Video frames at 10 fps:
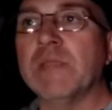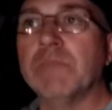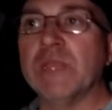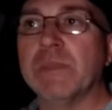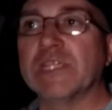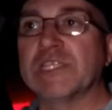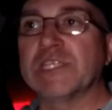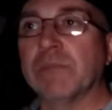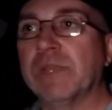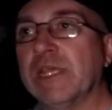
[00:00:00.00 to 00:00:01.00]
Main beaming
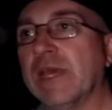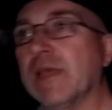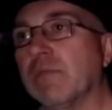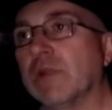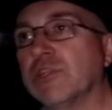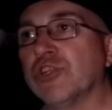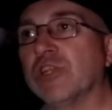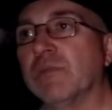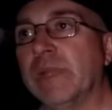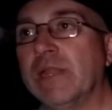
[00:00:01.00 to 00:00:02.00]
somebody there then, well, I
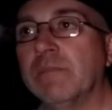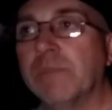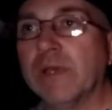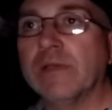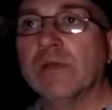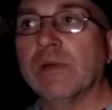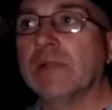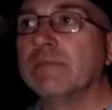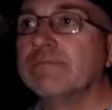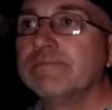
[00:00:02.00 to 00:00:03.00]
shouldn't have been, but oh well.